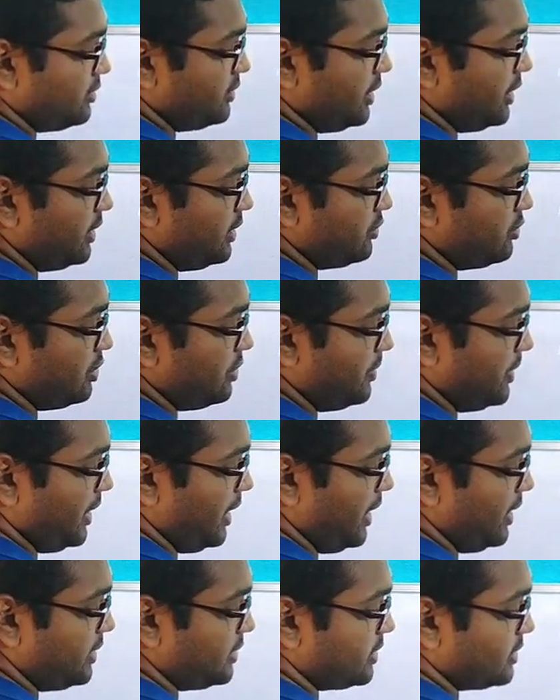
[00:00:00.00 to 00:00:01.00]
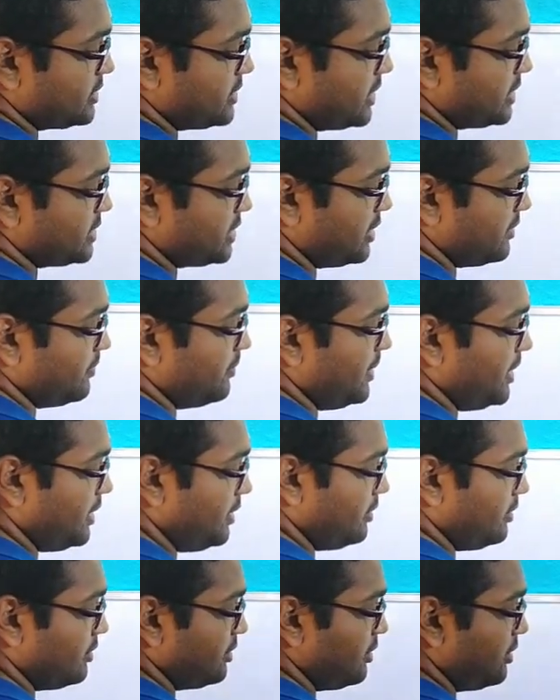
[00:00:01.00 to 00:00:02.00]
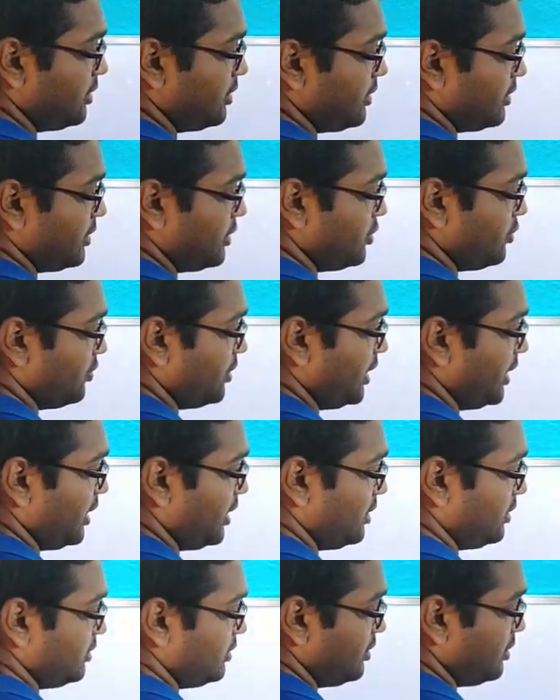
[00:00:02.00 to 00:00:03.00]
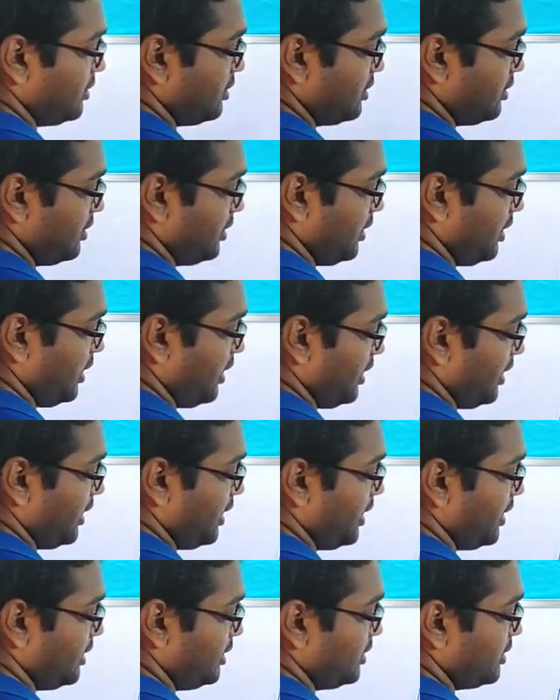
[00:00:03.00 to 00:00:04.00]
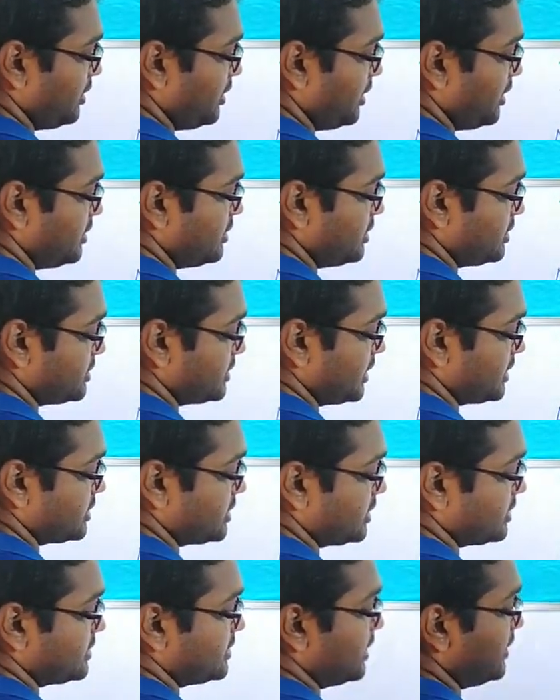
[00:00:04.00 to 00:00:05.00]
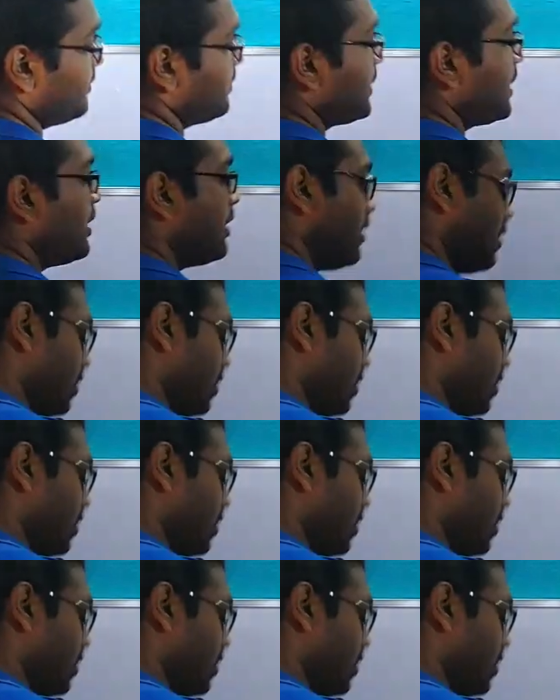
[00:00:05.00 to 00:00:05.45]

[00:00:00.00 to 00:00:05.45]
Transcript: then it will be A intersection B union A intersection C.